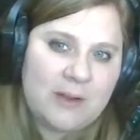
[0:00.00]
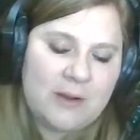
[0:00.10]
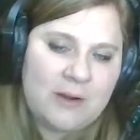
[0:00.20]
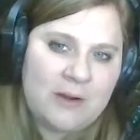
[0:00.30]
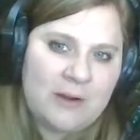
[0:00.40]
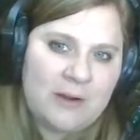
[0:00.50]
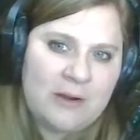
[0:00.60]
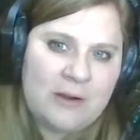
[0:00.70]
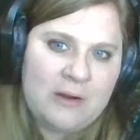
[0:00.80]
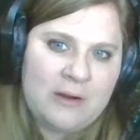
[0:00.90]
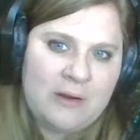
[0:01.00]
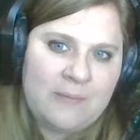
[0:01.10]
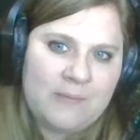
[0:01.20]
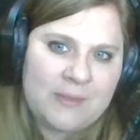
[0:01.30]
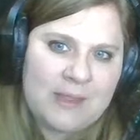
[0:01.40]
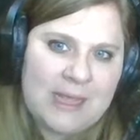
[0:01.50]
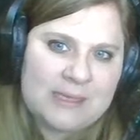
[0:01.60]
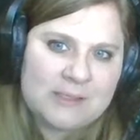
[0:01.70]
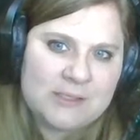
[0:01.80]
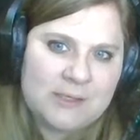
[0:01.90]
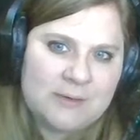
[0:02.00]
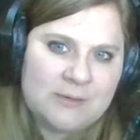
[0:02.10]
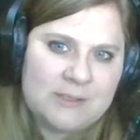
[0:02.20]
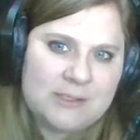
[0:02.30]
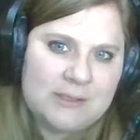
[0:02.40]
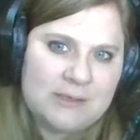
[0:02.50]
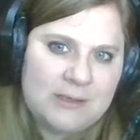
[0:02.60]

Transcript: curve with the asymptote.